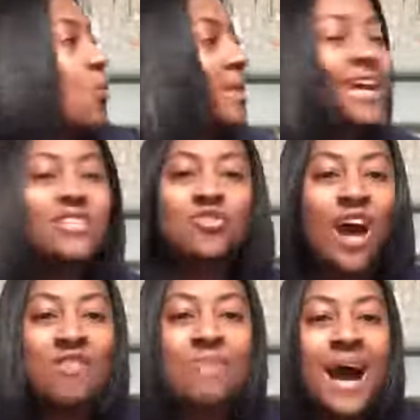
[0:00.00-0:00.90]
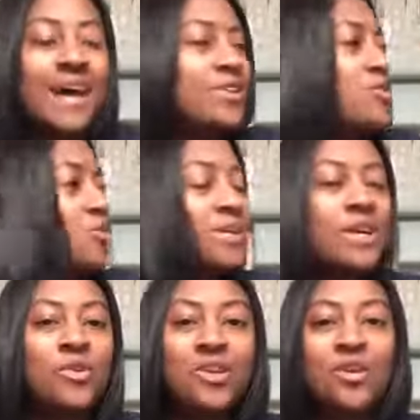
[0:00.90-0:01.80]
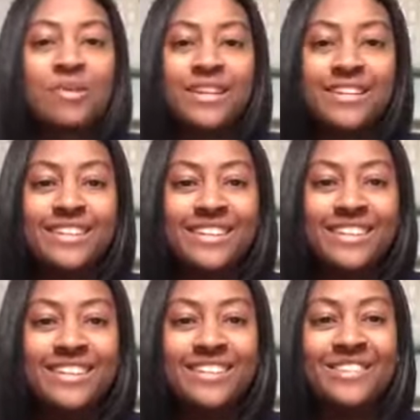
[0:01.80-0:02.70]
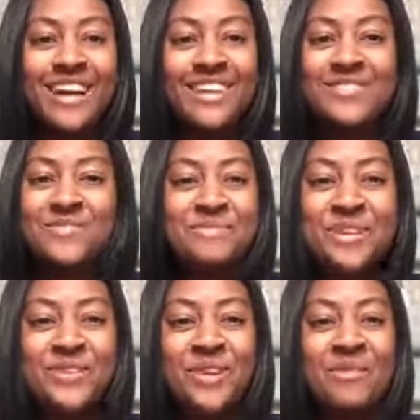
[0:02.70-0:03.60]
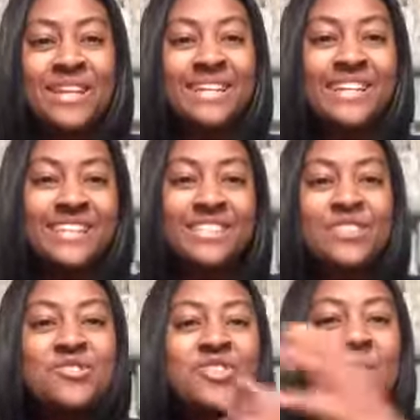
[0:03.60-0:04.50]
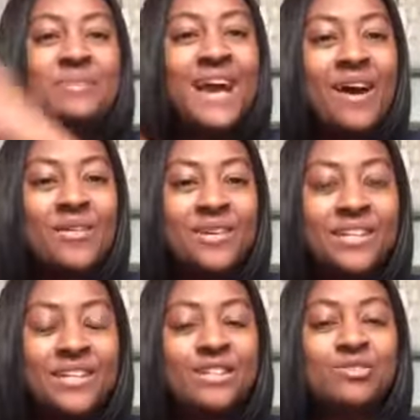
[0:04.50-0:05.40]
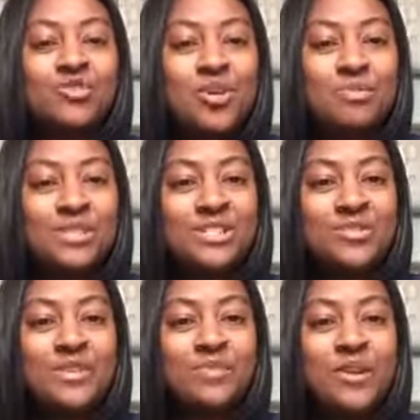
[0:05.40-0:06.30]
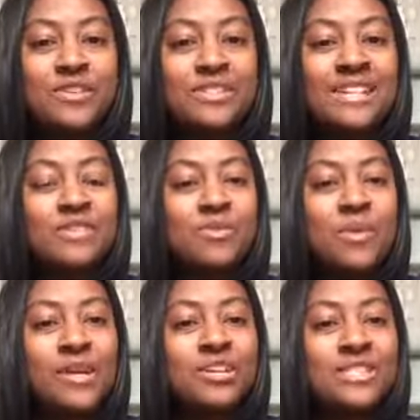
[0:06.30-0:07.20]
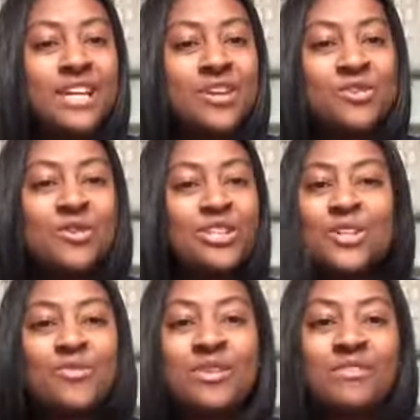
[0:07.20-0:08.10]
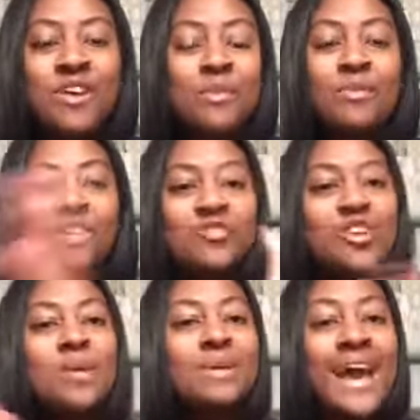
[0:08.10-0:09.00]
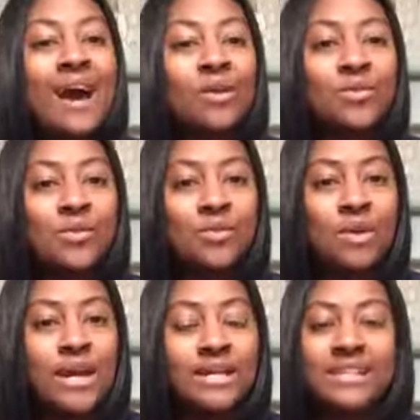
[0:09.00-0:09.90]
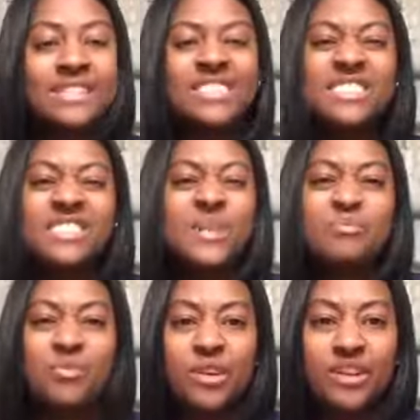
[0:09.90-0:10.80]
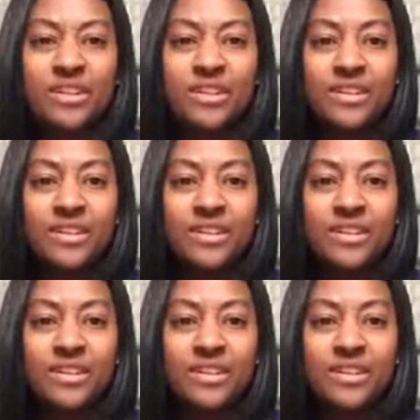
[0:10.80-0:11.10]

When I drive by, you're going to be gone already, right? You're going to be gone already. So you're coming out of those troubles that you're experiencing. That's what I'm here to tell you. Don't give up. You're coming out, right? That's just temporary.